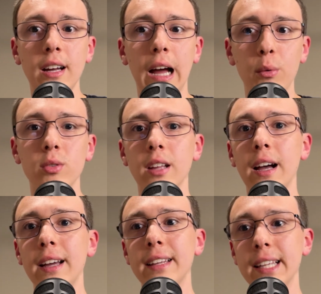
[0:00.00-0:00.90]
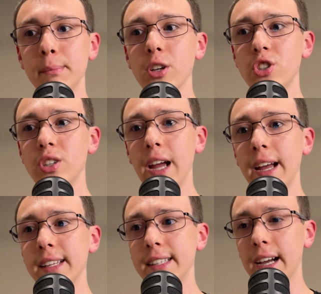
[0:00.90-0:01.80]
I won't lie, as much
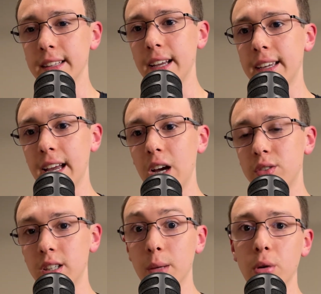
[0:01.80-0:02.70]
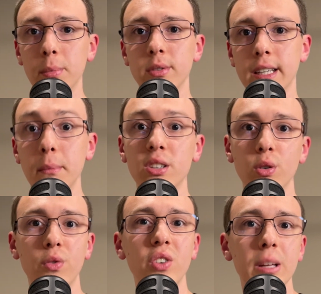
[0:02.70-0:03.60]
as I like how teleprompters can make you
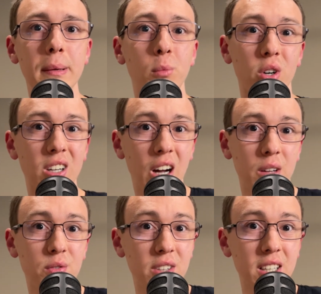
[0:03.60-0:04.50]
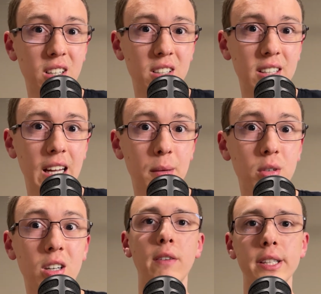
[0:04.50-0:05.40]
feel a bit more confident on
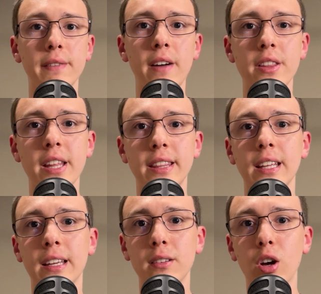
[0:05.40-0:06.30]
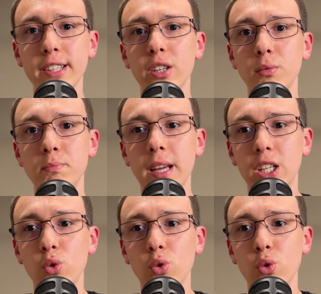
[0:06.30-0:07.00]
camera, I've also found that they can also make you